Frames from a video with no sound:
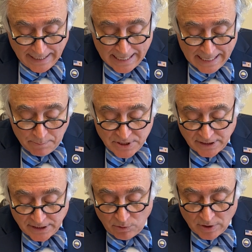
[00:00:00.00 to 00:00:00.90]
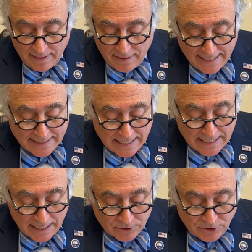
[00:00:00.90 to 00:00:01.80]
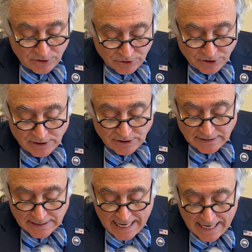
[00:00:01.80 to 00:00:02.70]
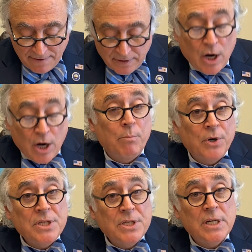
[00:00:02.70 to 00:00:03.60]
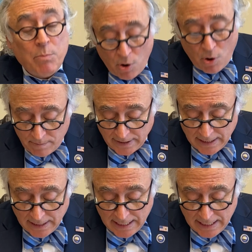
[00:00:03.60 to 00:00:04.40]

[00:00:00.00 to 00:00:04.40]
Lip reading: And I in particular want to thank the doctors, nurses, and staff in our emergency department,